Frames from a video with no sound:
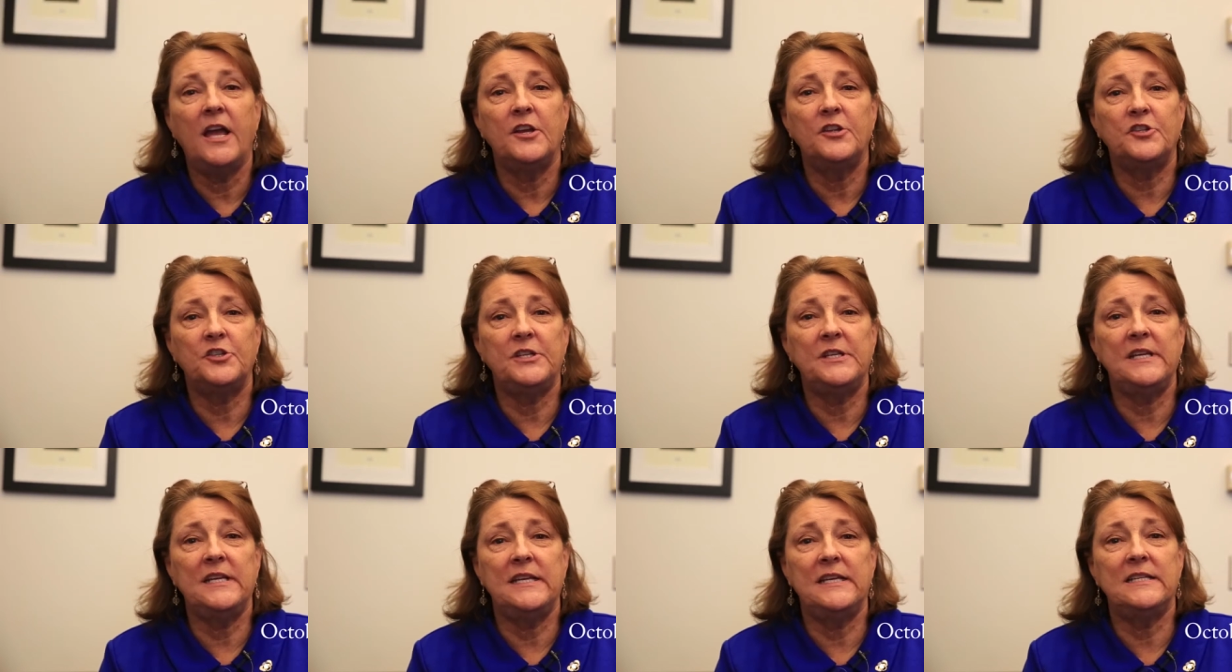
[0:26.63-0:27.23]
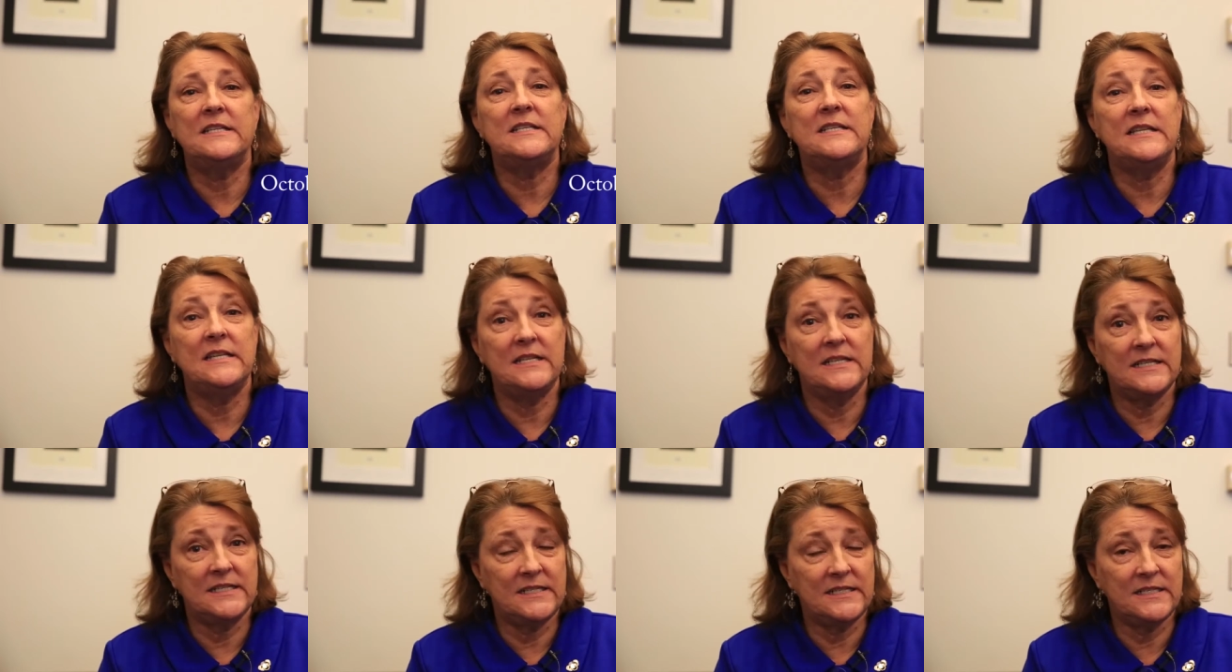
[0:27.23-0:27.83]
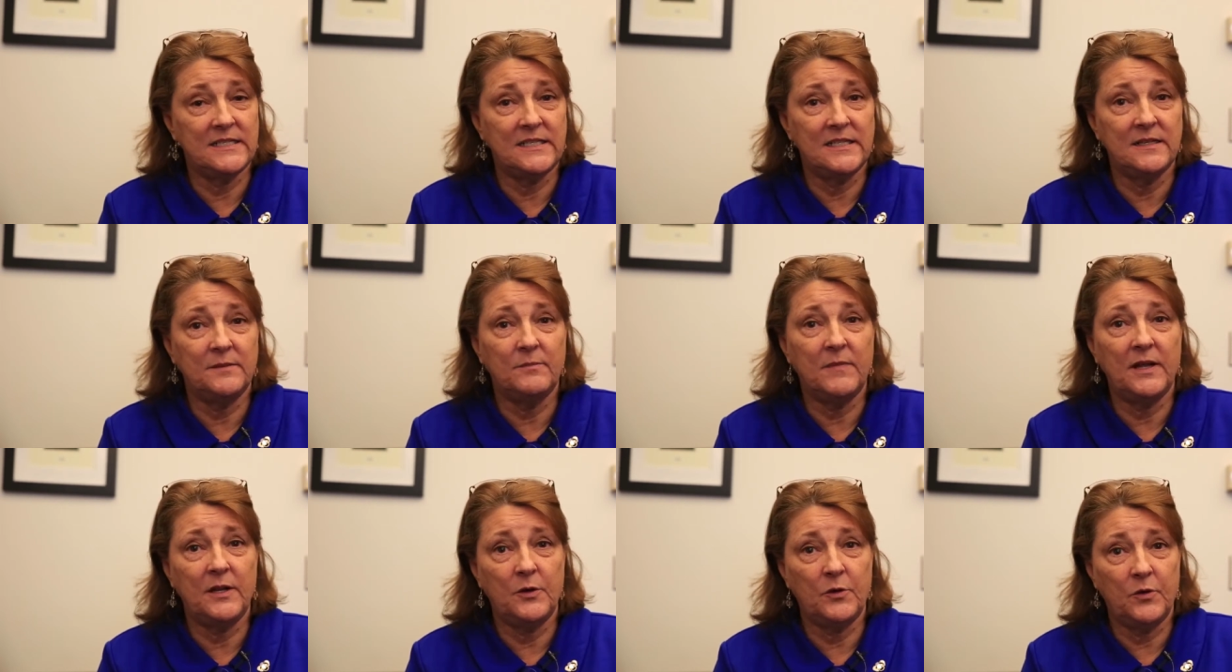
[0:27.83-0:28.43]
She is the Assistant
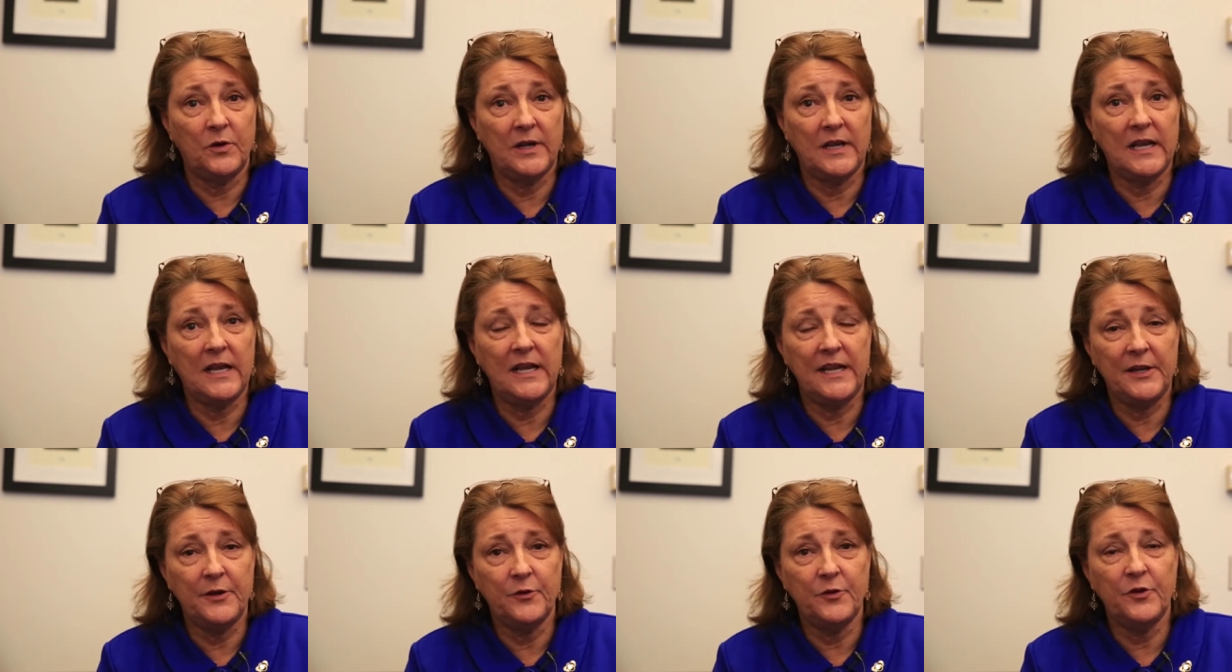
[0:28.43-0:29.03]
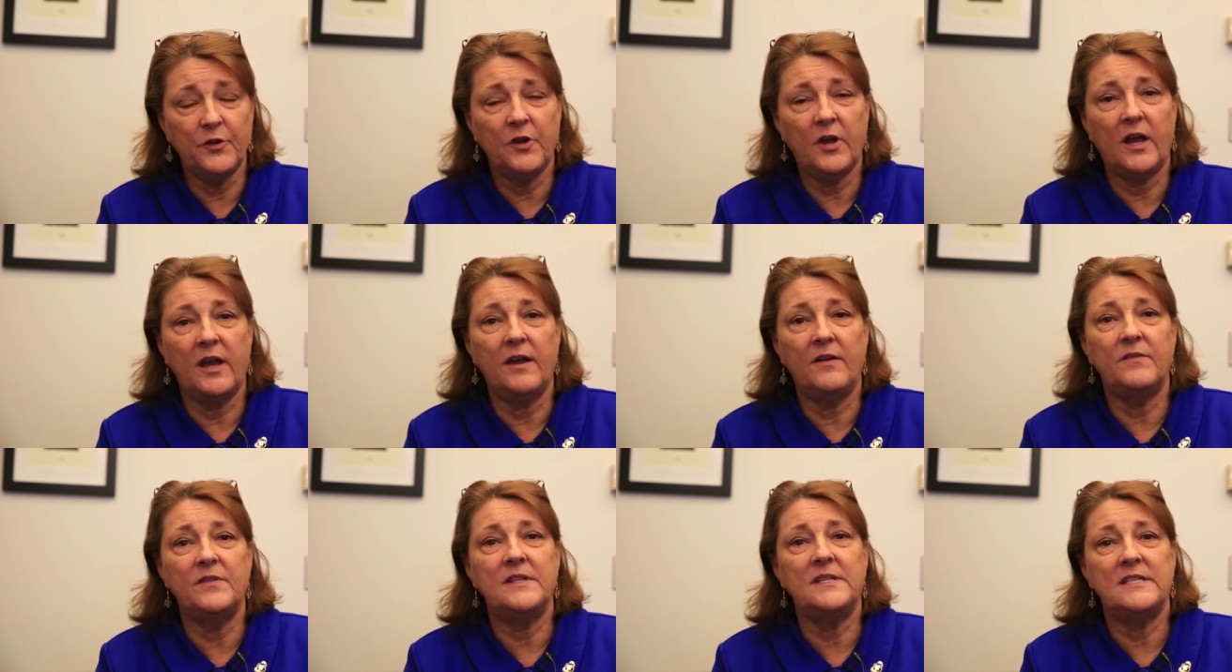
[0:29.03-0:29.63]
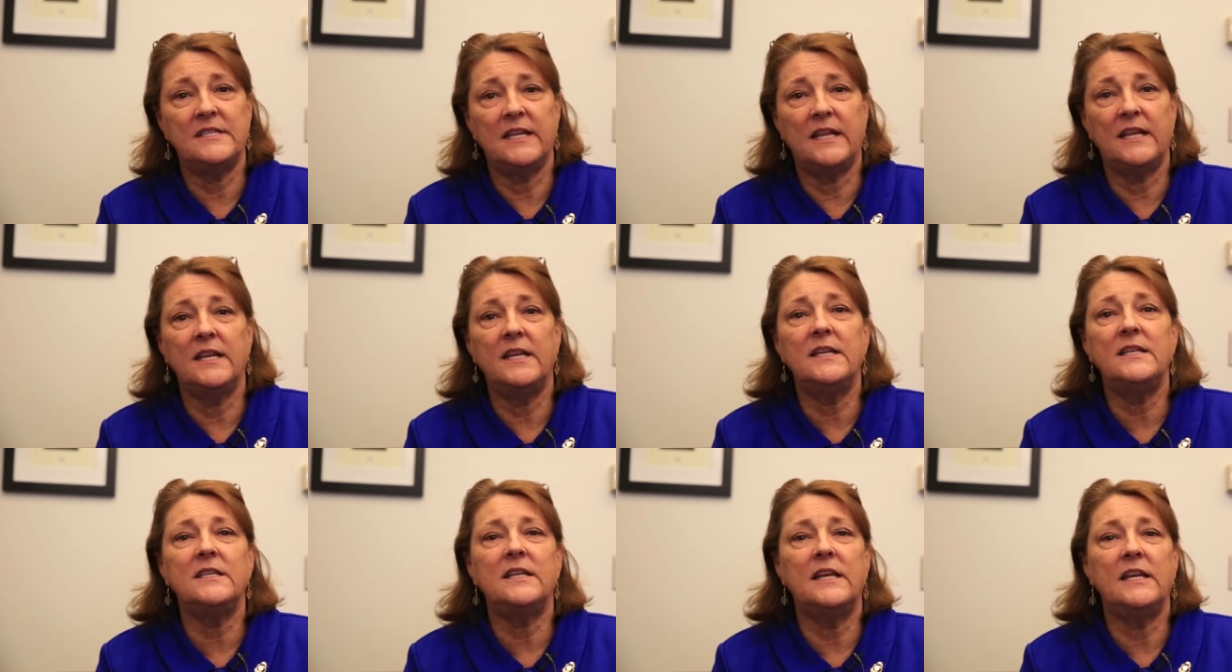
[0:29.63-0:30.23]
Minority Leader of the
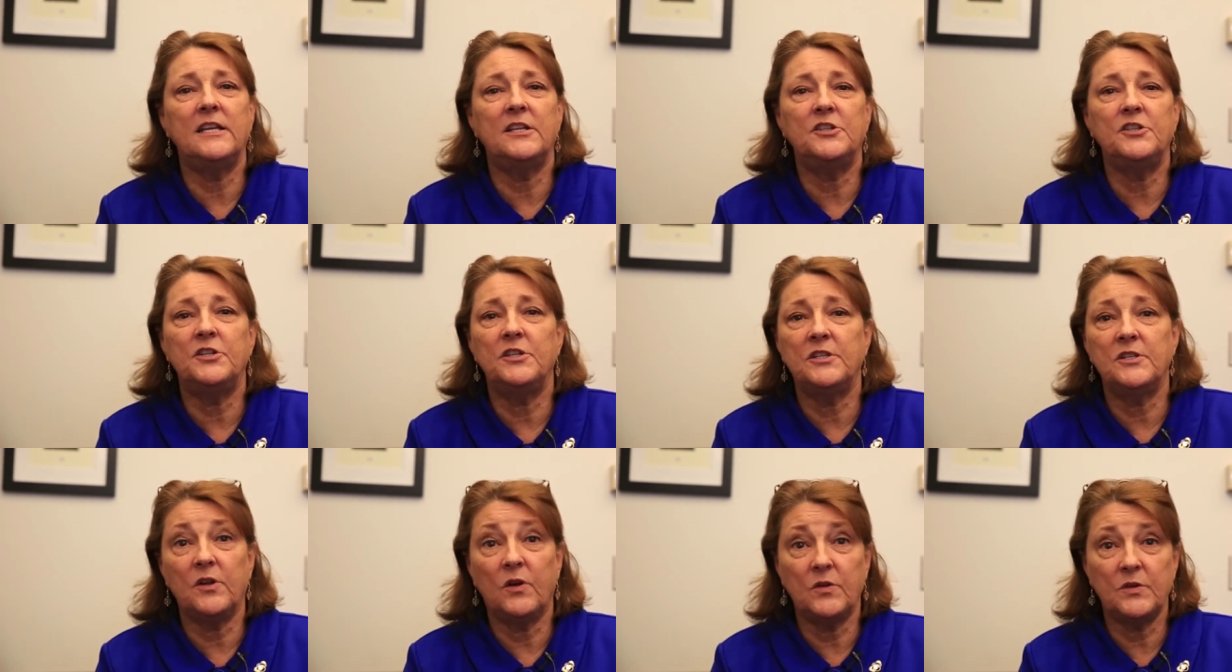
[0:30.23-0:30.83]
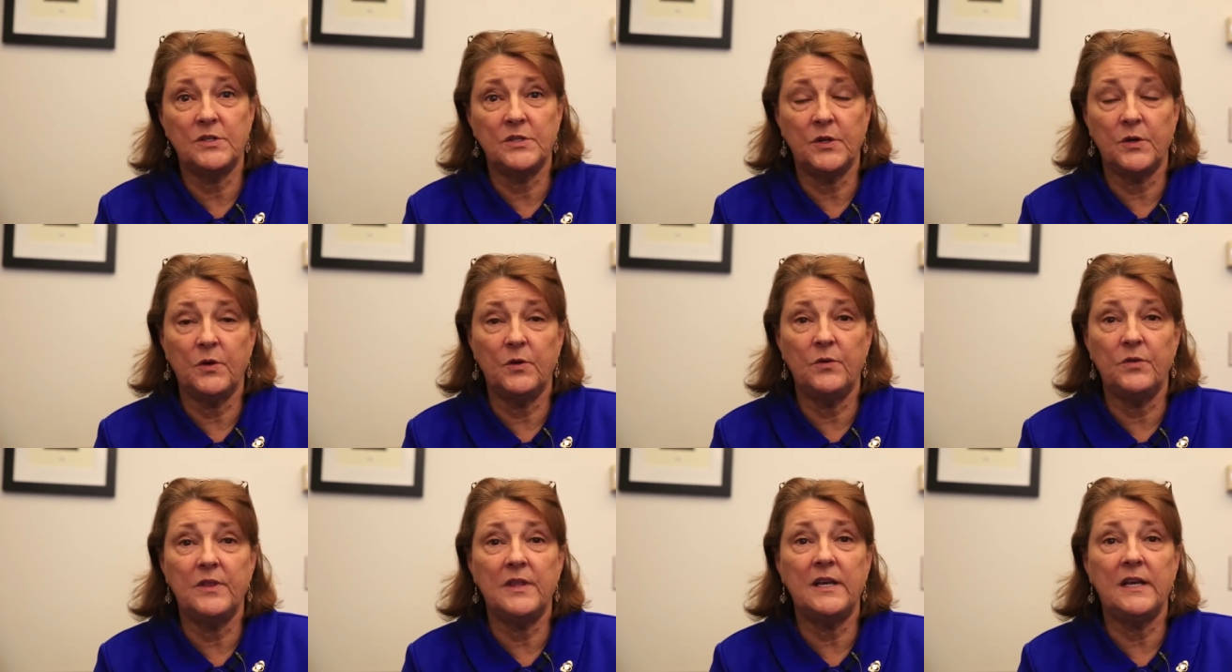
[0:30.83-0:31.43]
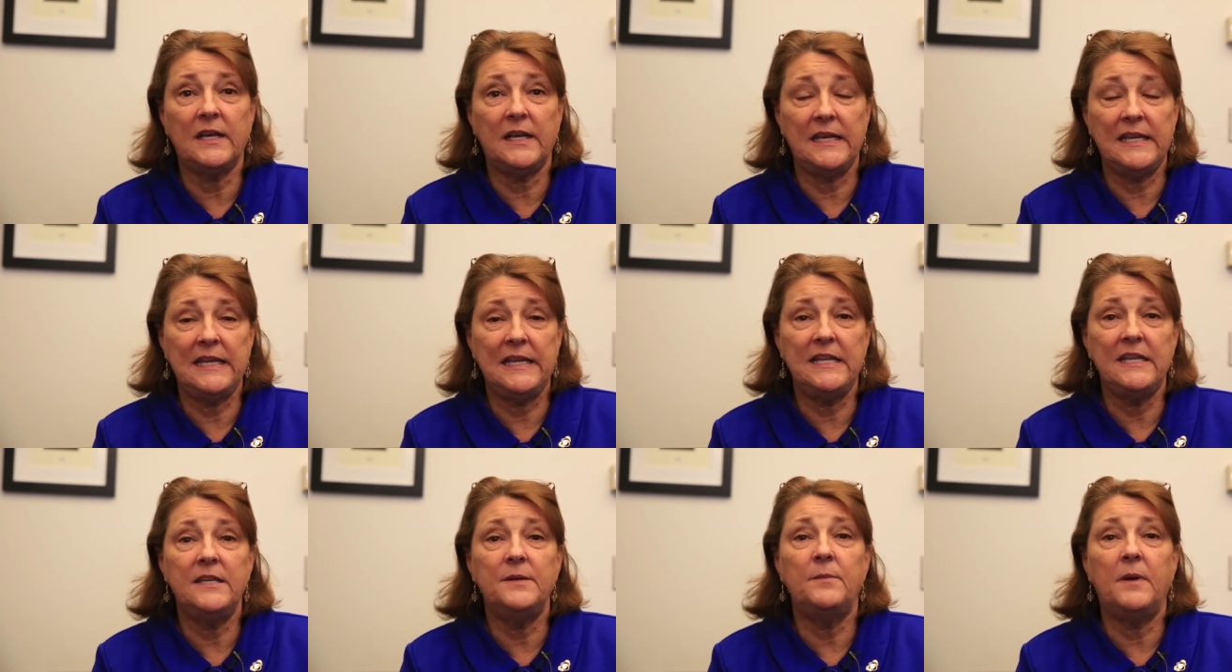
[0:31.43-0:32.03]
Senate, and she is also the
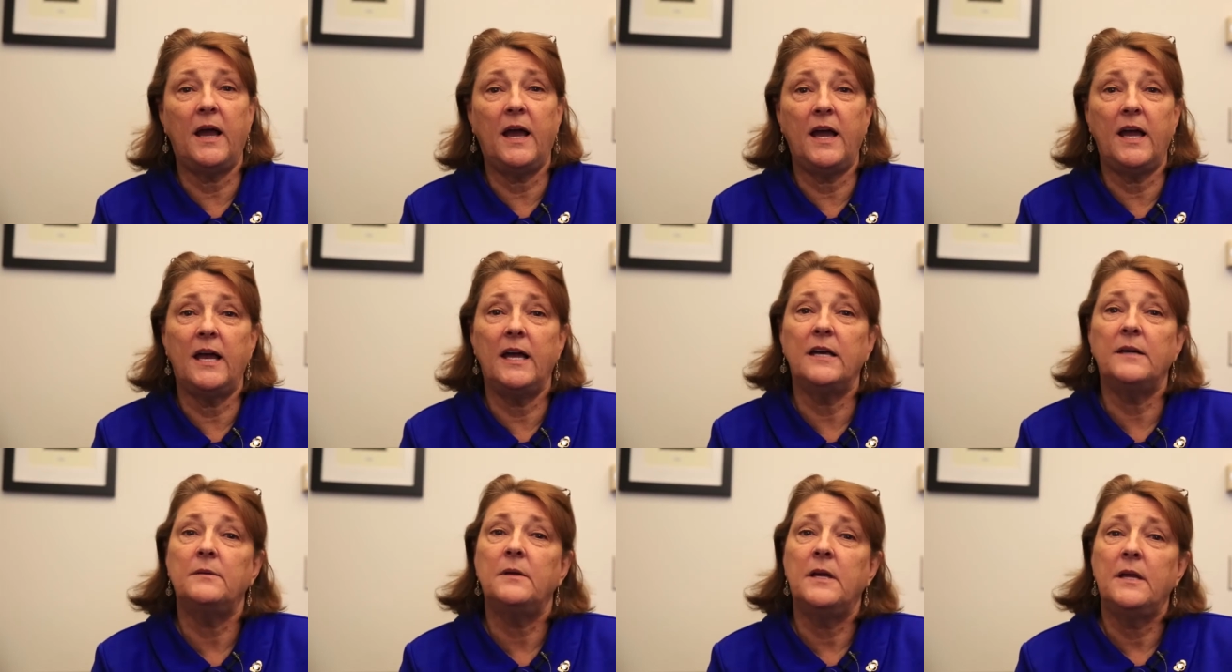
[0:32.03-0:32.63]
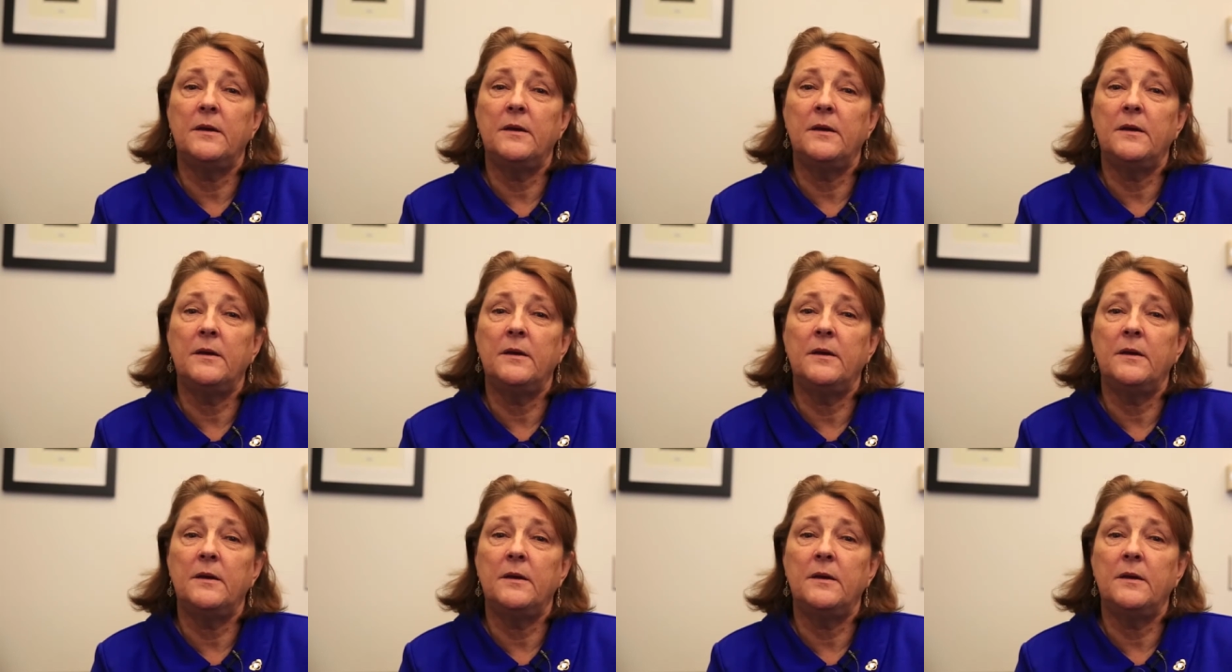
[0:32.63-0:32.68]
lead uh,